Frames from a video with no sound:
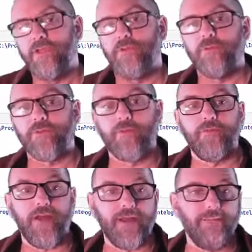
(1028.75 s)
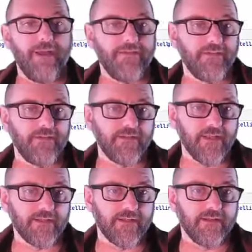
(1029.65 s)
you have to provide a method that
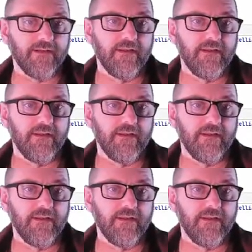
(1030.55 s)
does it.